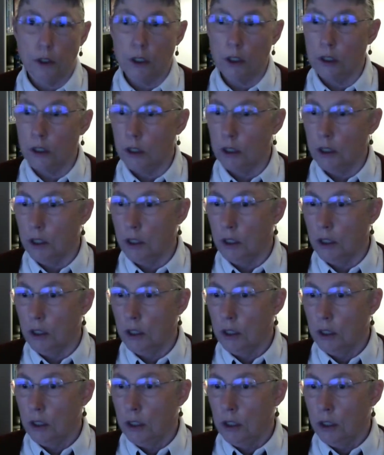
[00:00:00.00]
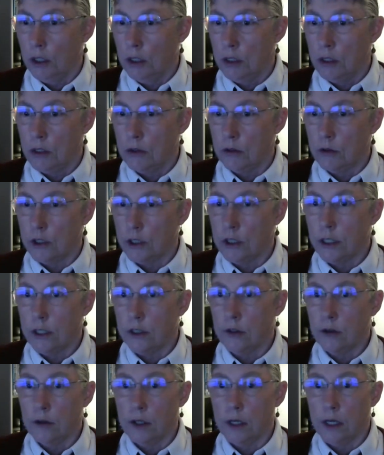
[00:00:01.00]
really. So
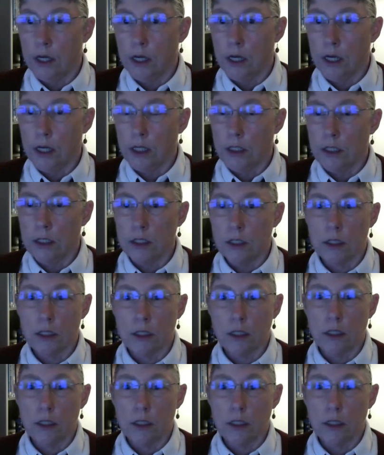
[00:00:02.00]
share that.